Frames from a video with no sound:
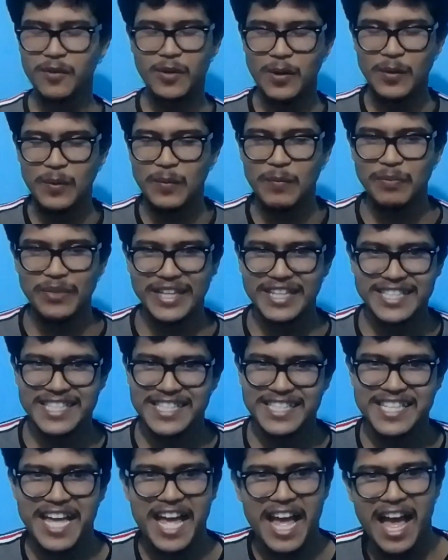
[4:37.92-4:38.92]
Oh, this
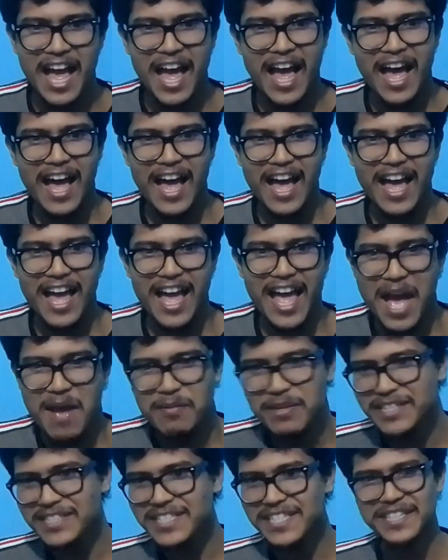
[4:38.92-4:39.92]
is
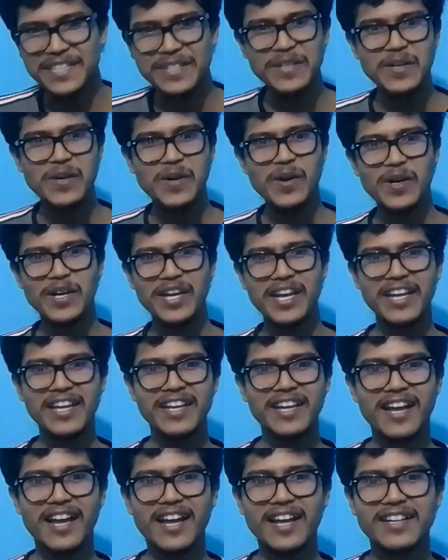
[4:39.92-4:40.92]
amazing.
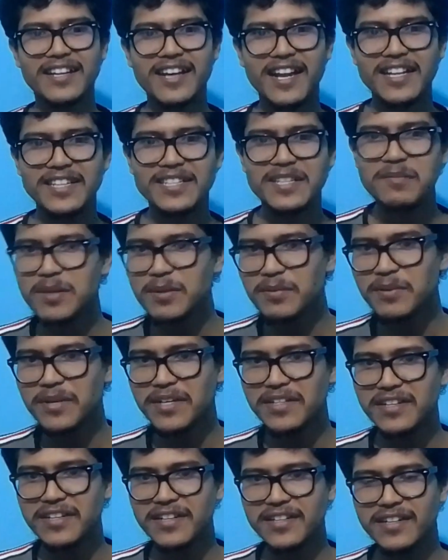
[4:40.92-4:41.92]
Okay, and collect and
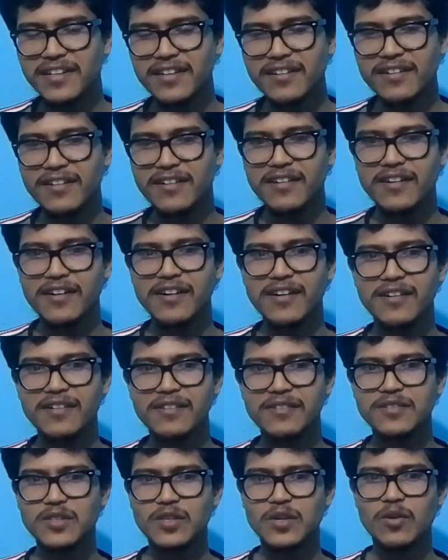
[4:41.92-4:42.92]
prepare the data.
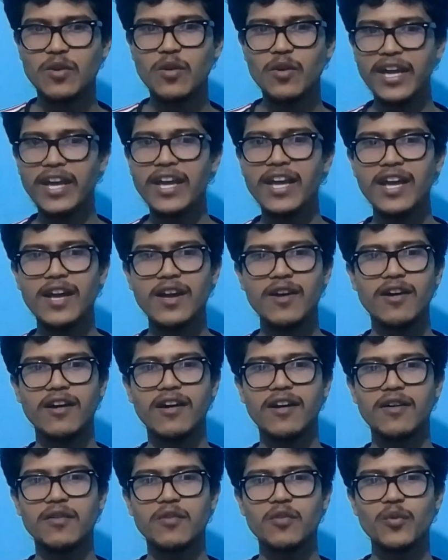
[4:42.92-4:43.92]
So okay,
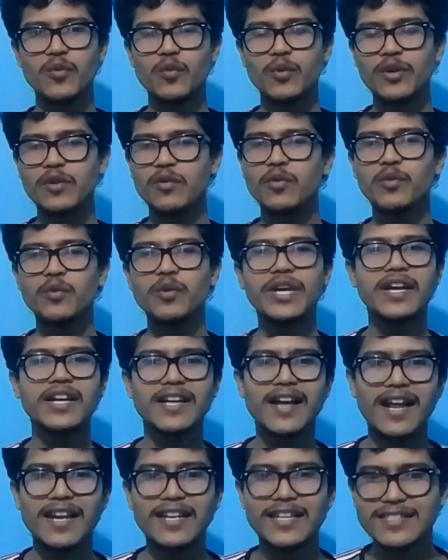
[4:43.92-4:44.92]
we
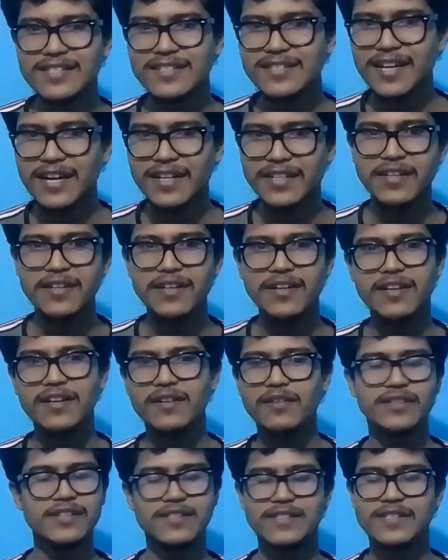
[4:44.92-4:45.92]
can collect
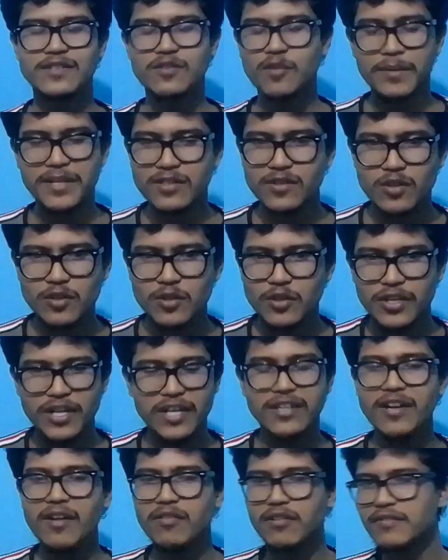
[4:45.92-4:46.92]
data. This is open source. You
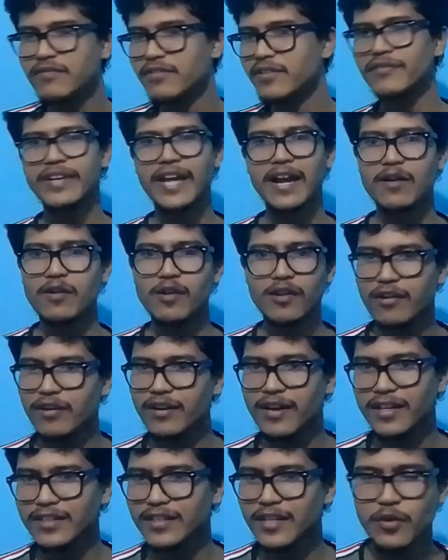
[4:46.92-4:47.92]
can download from Kaggle
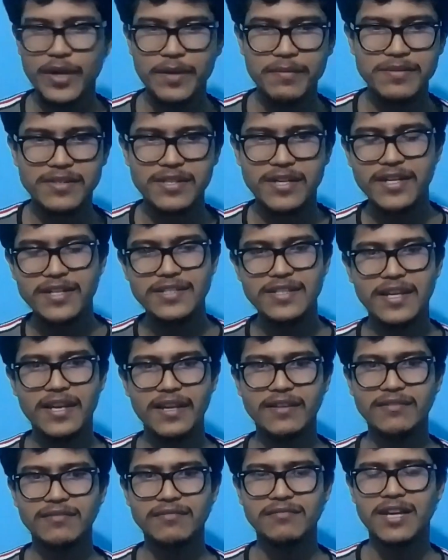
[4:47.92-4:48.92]
or other websites,
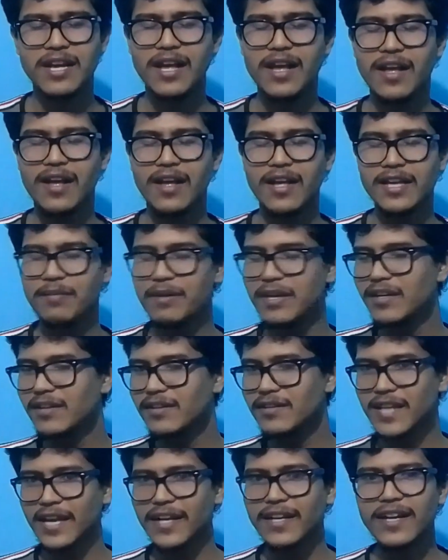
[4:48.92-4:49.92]
and even
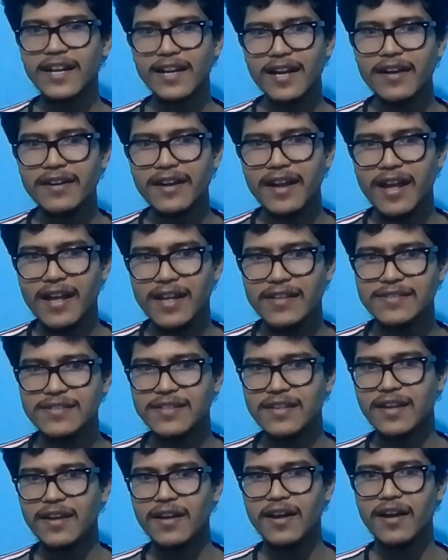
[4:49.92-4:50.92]
scikit-learn
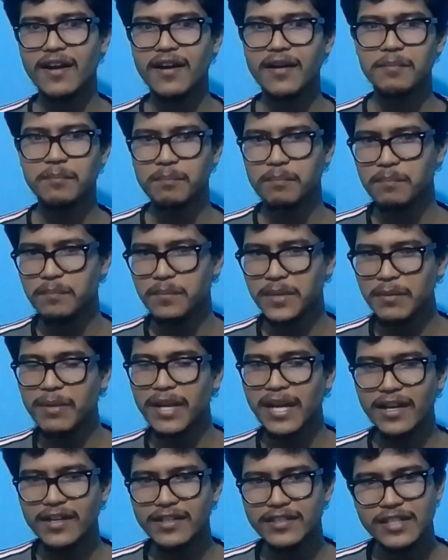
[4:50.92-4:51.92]
has
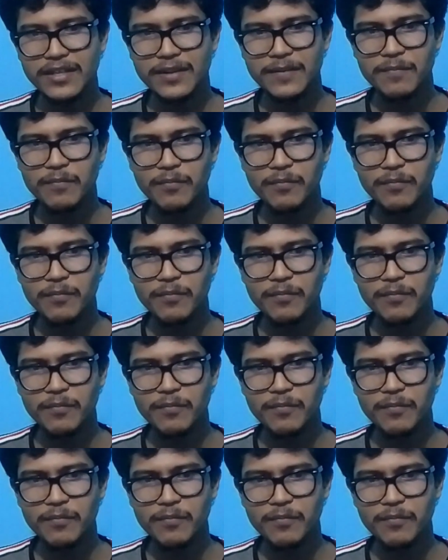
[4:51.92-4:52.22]
pre-built